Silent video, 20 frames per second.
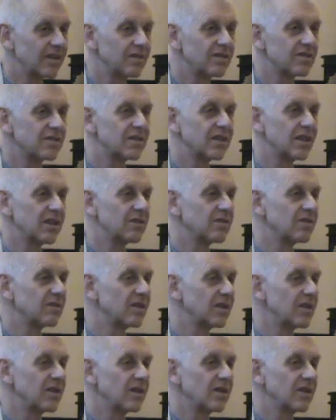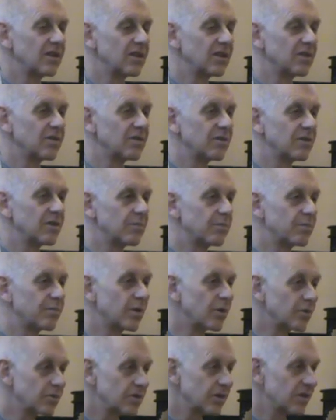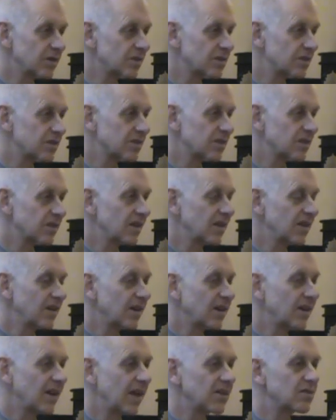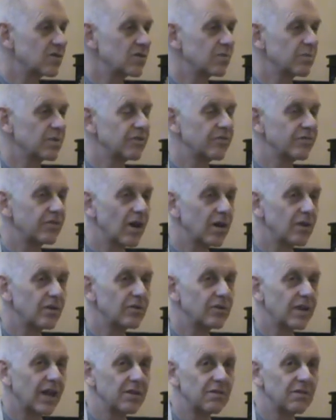is a process that has to be followed,